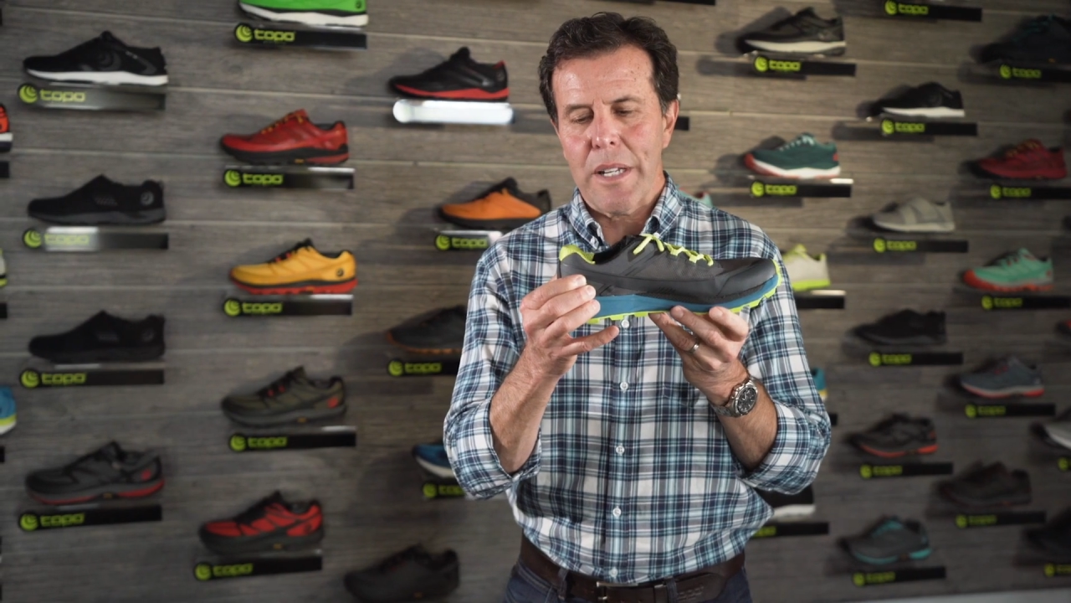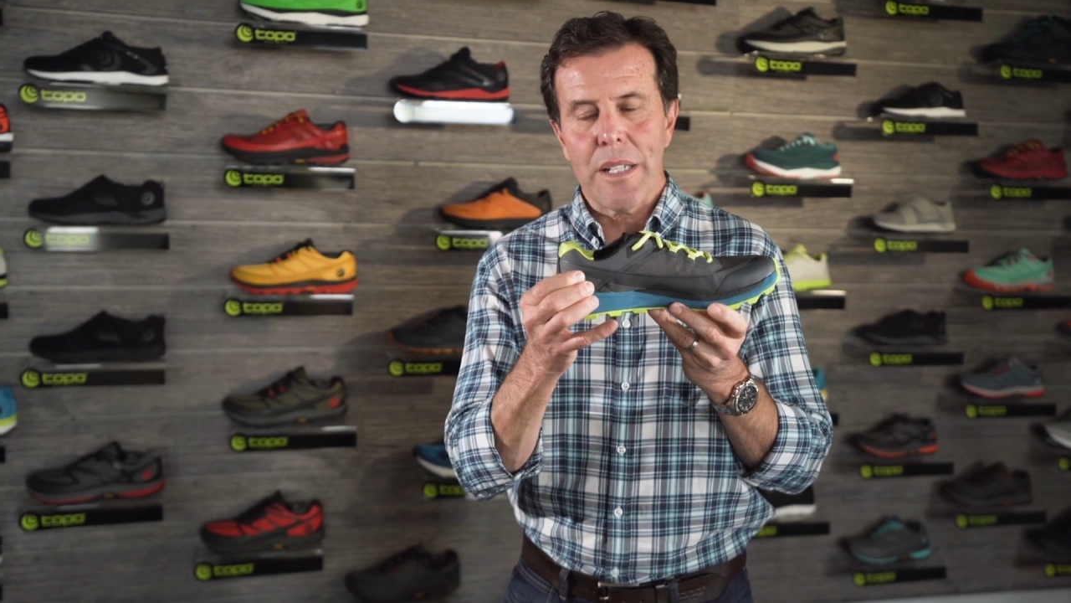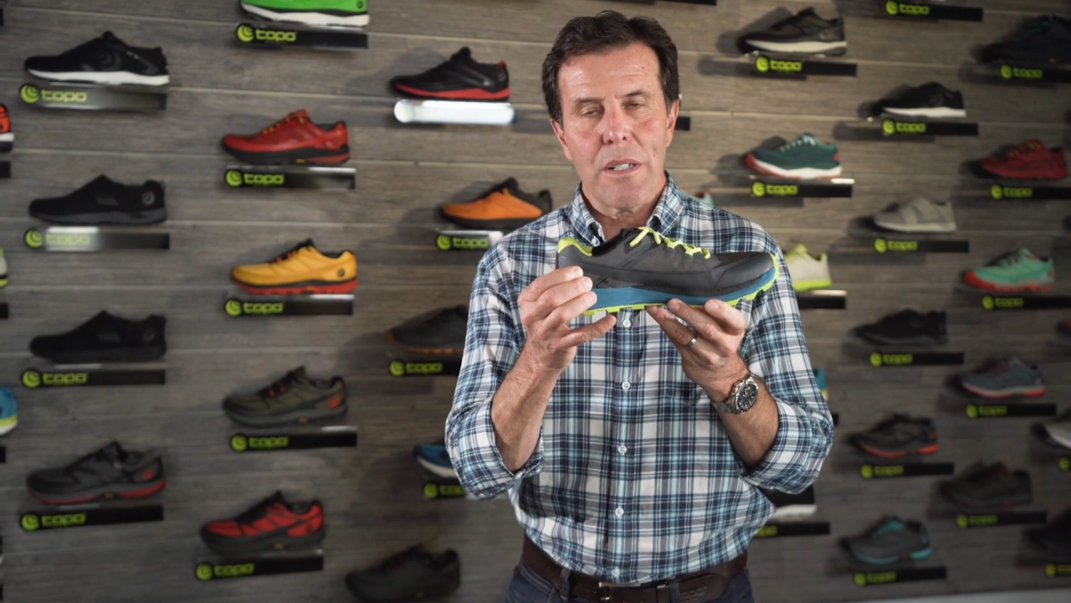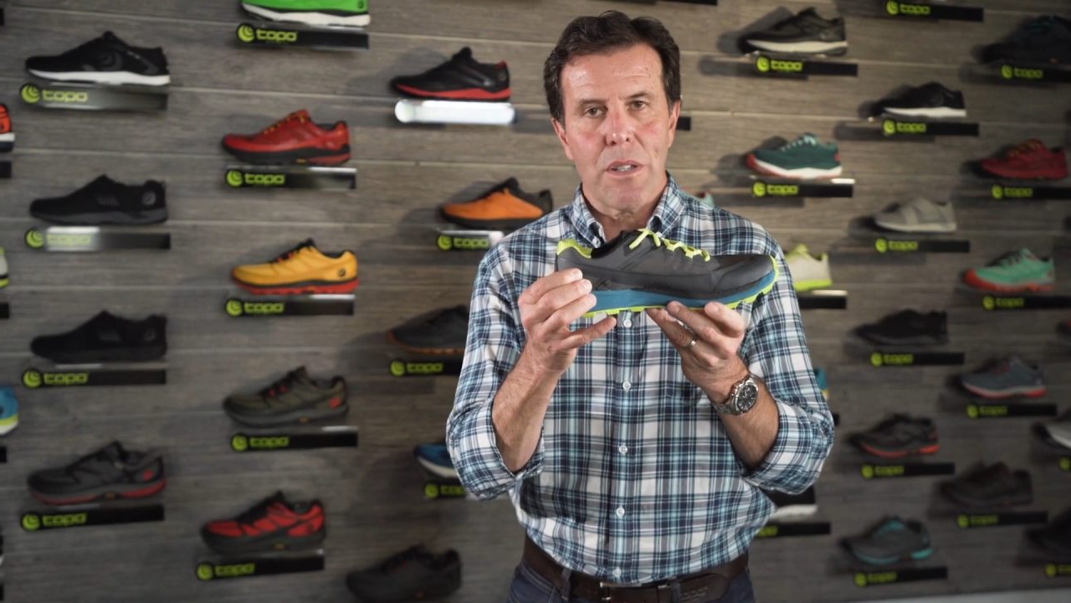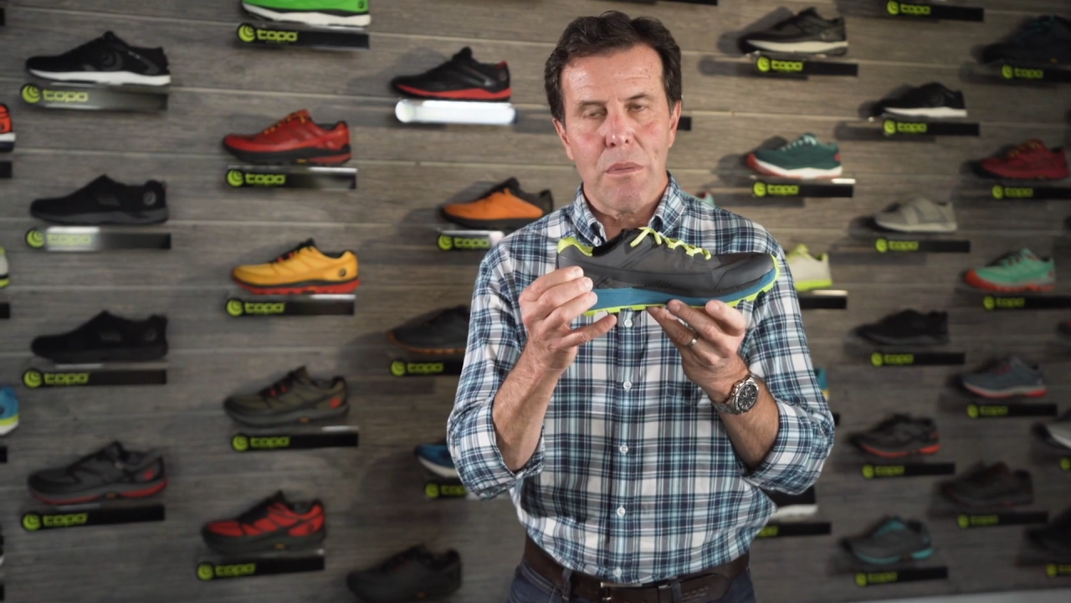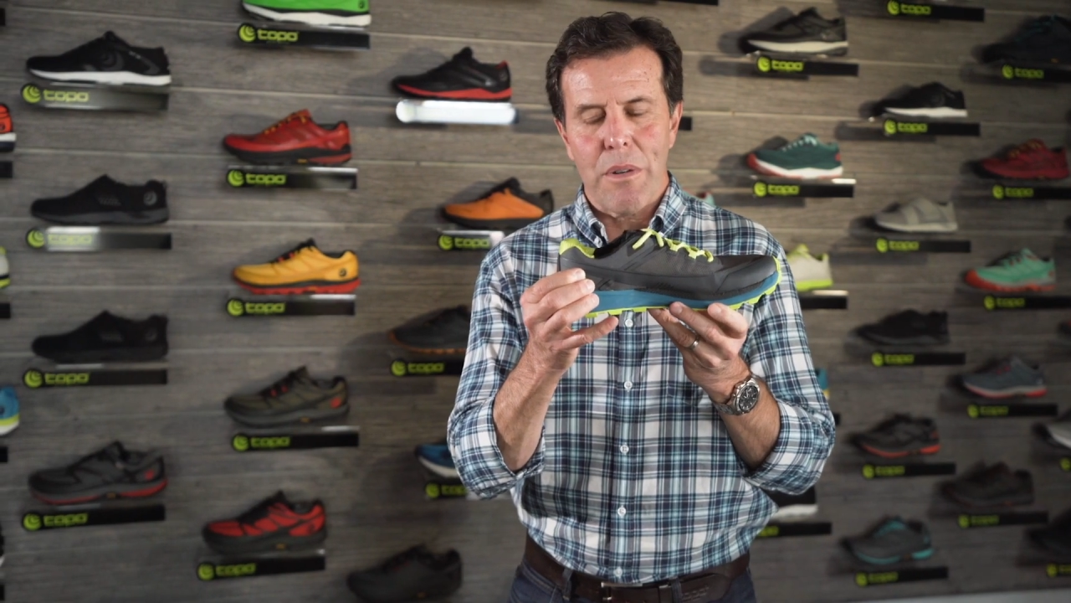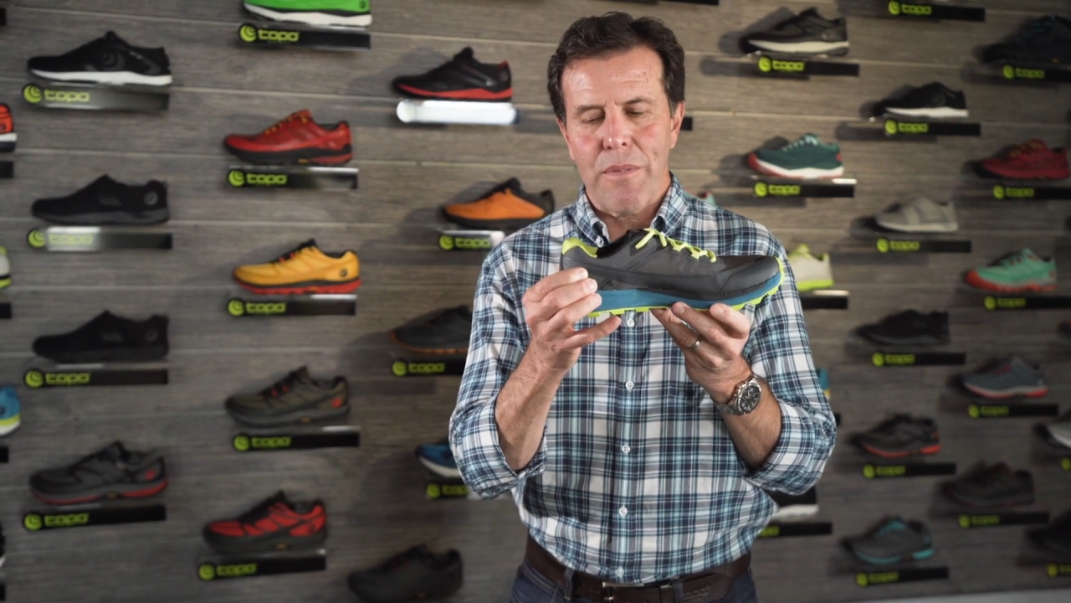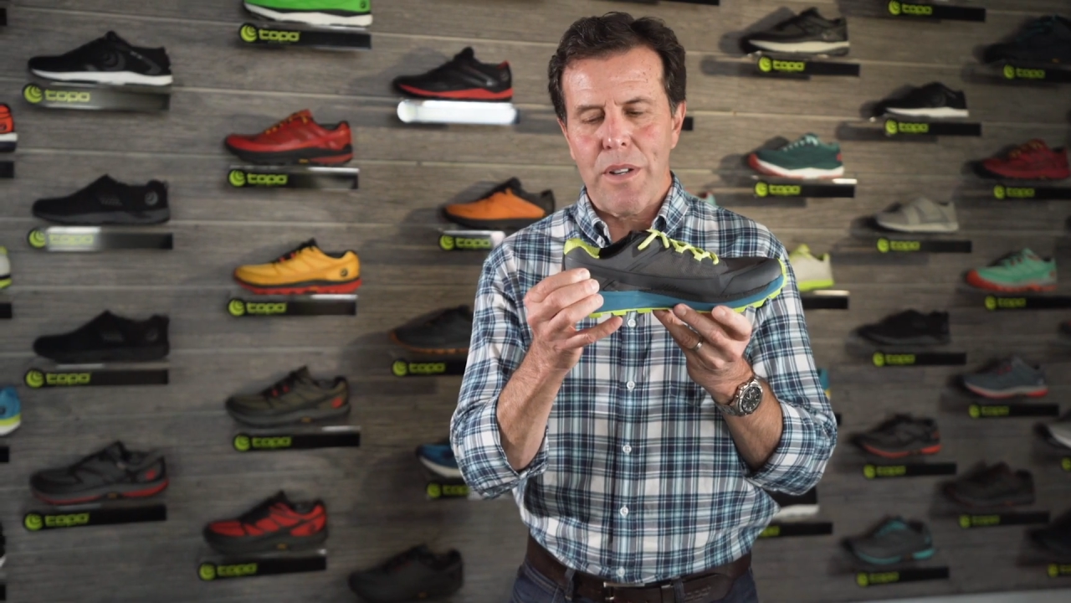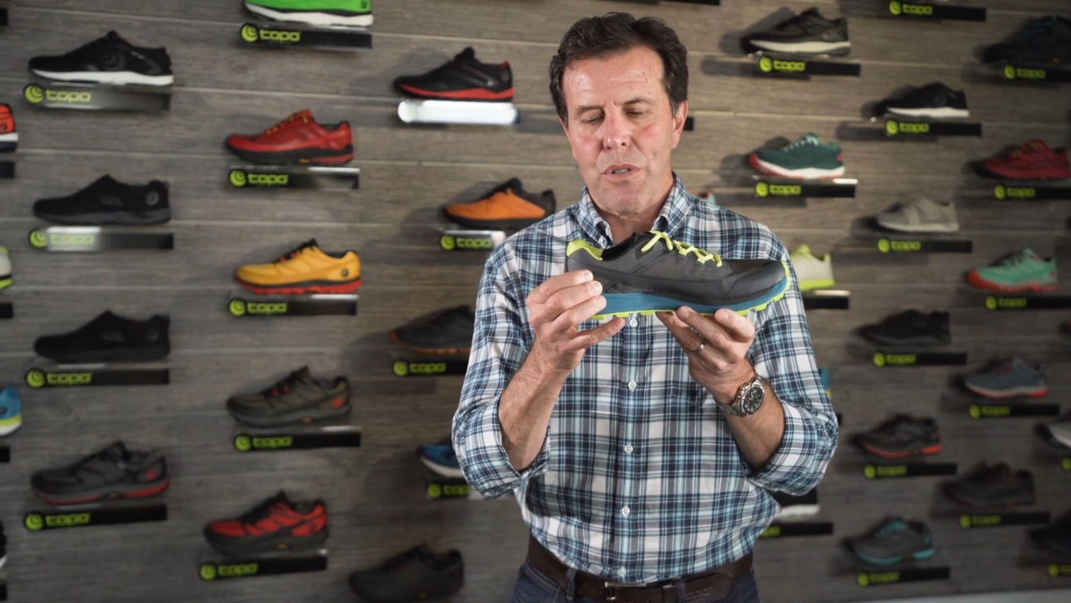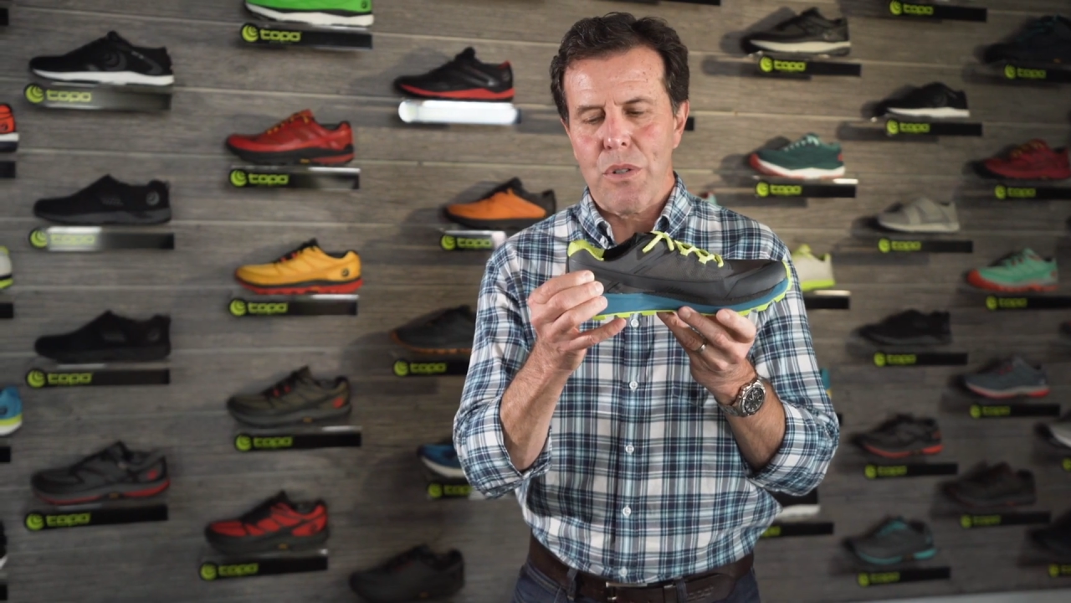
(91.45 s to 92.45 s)
into the
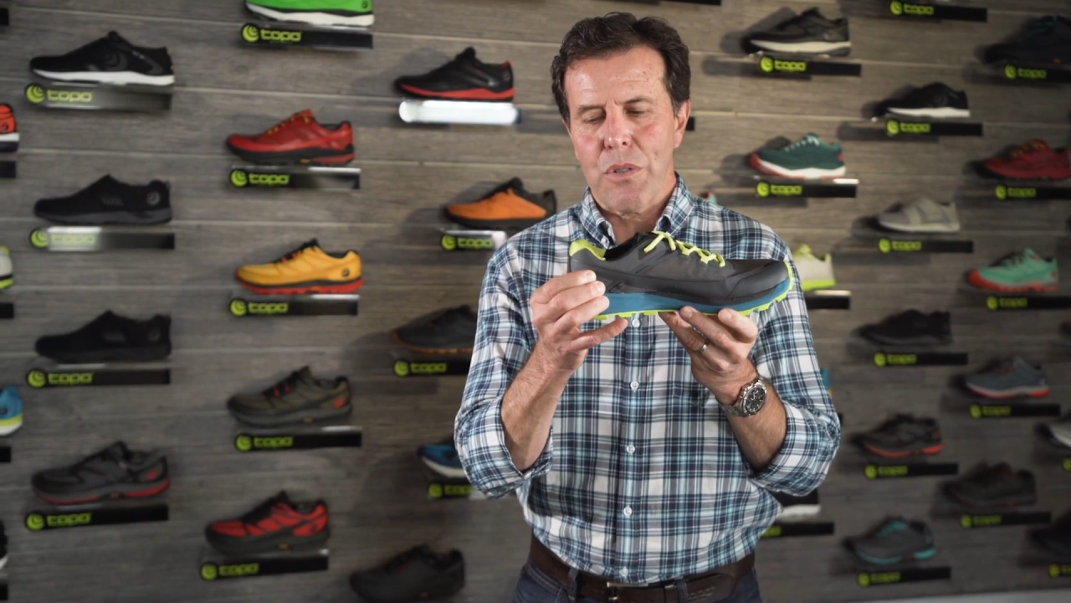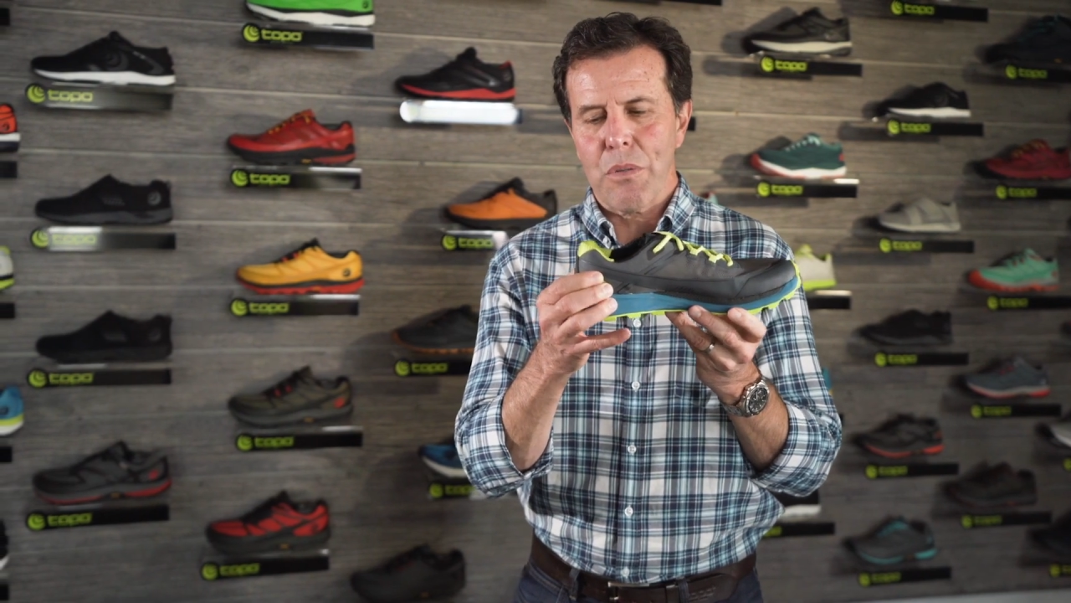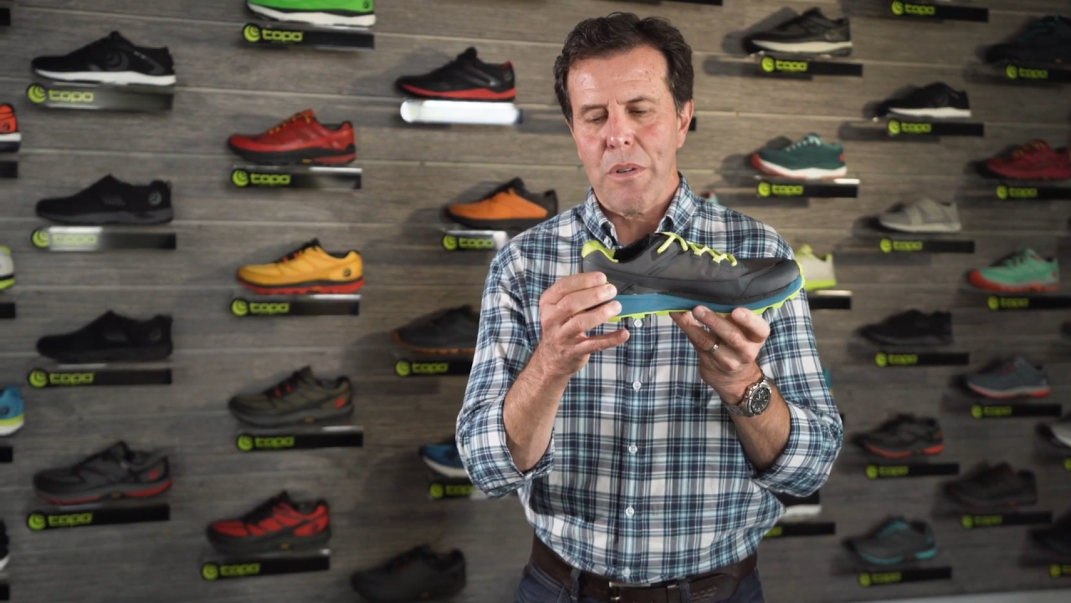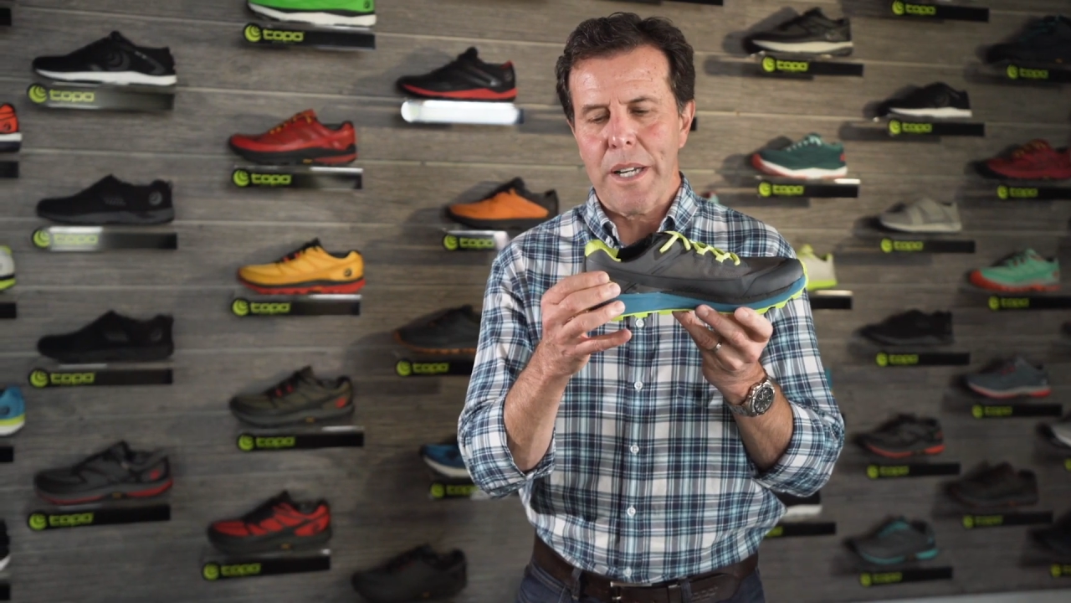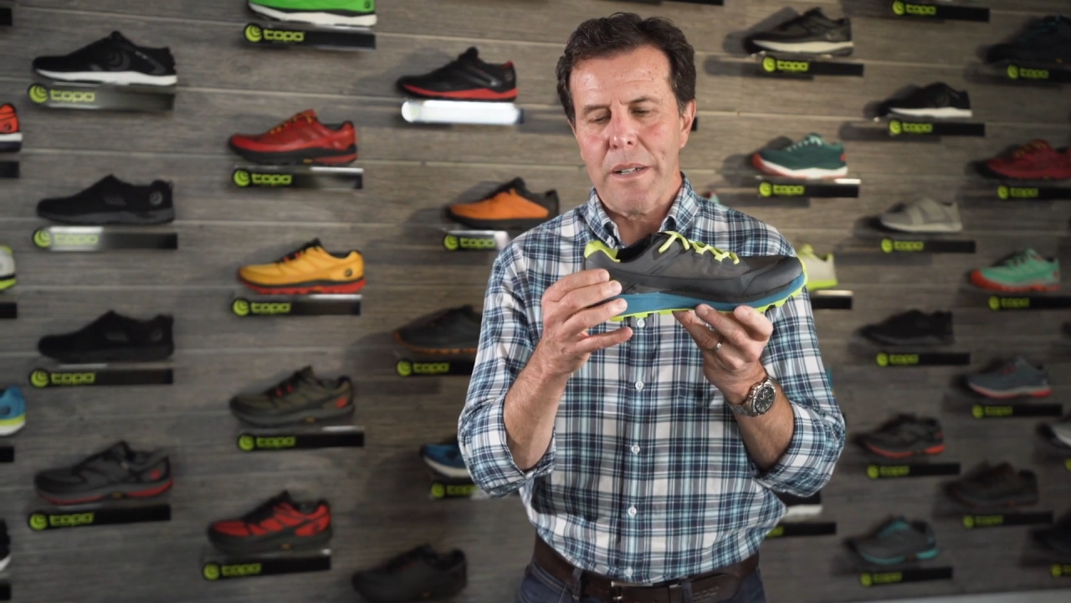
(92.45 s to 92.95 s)
Runventure 3.